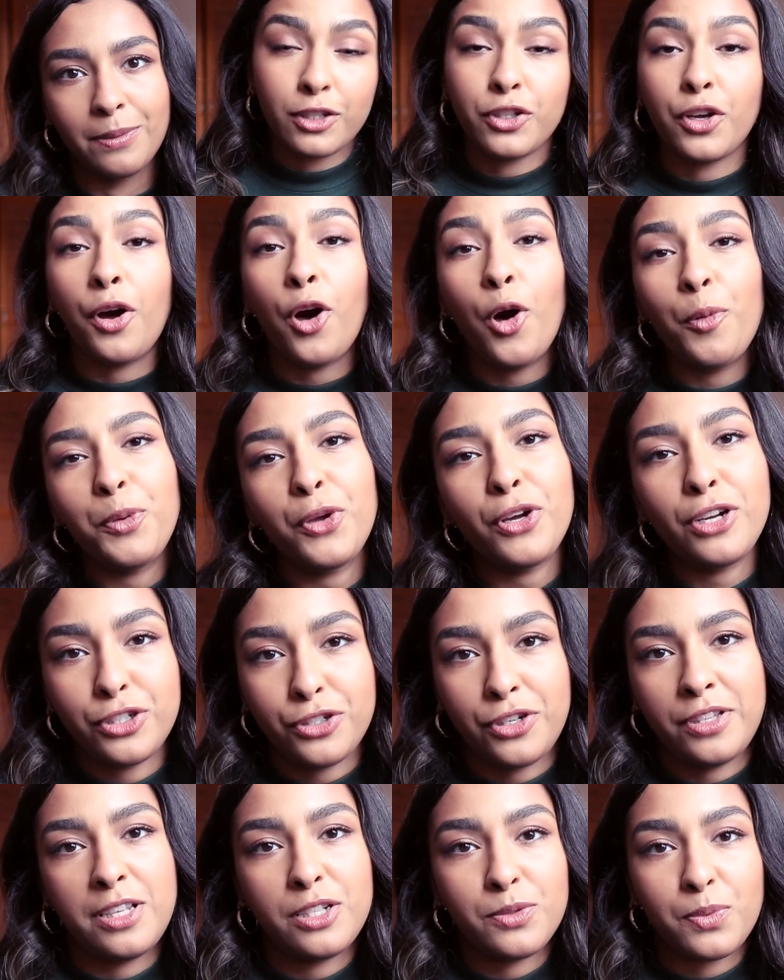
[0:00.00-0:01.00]
So I hope you
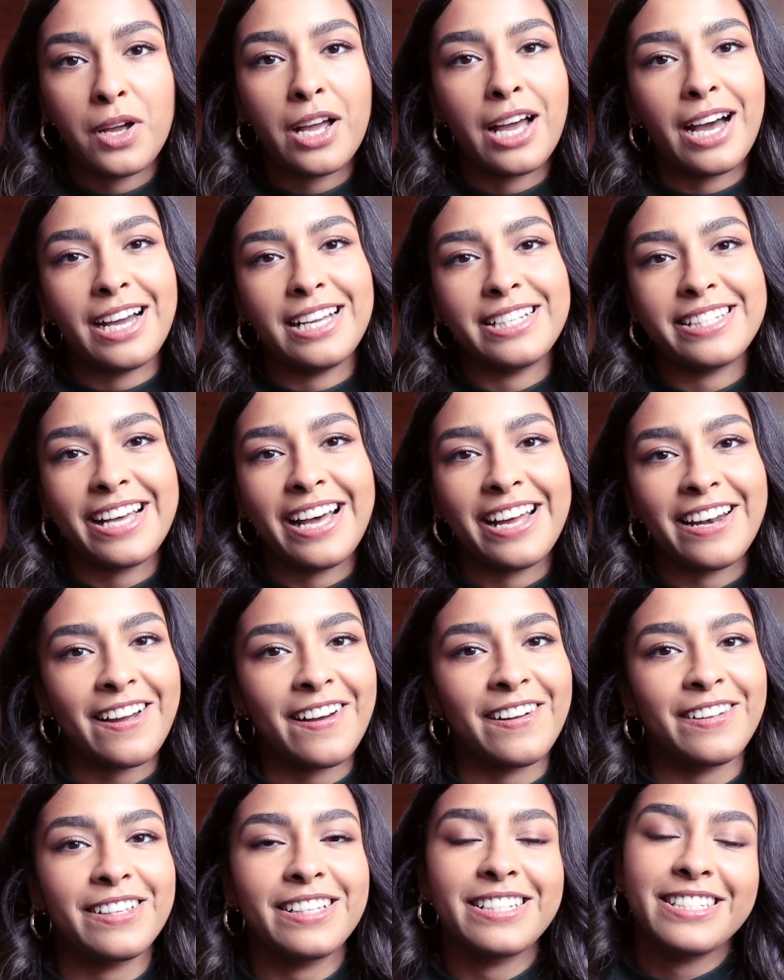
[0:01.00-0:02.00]
enjoy this one, guys, and
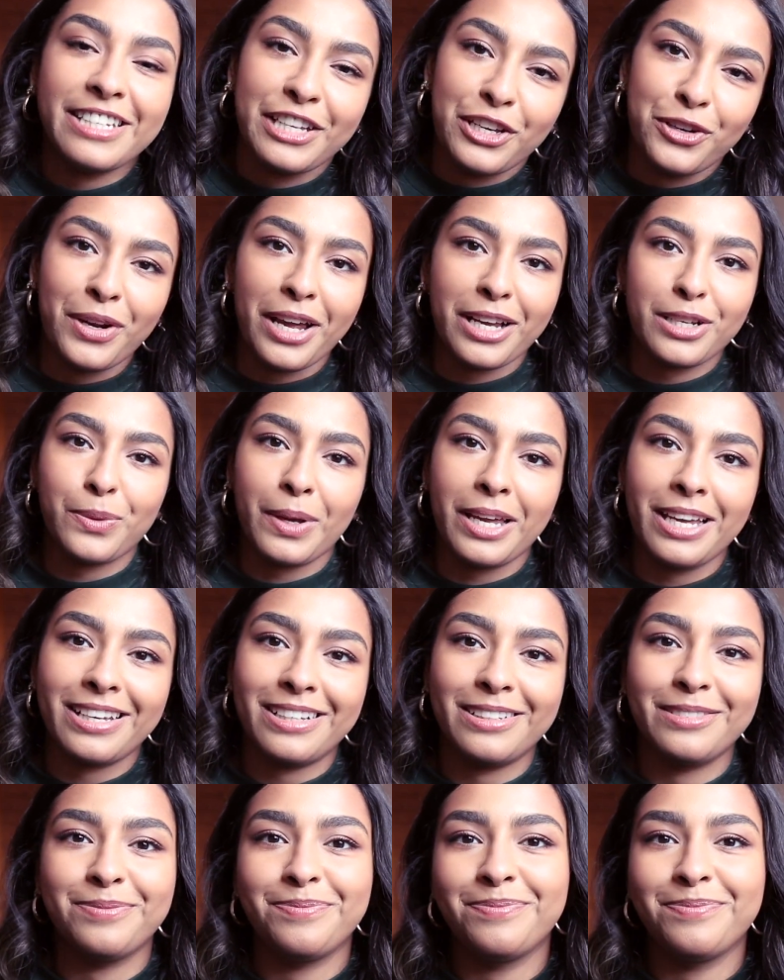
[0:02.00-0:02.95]
I'll see you next week.